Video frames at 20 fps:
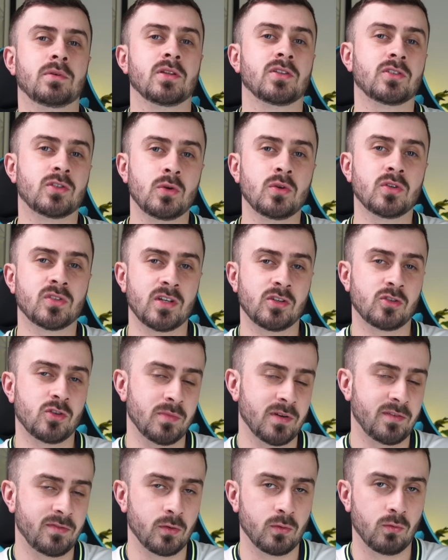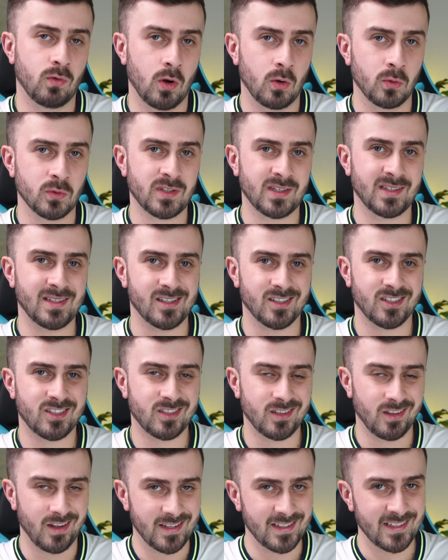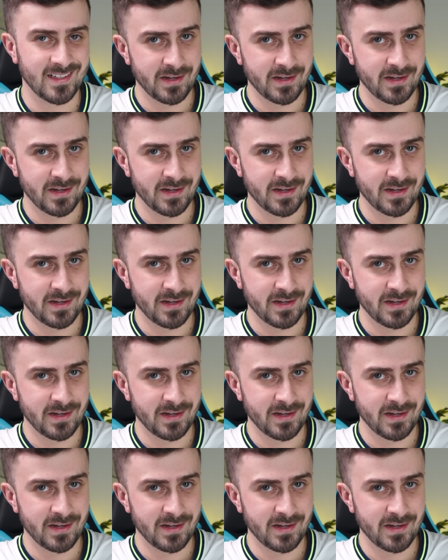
the two central midfield roles are slightly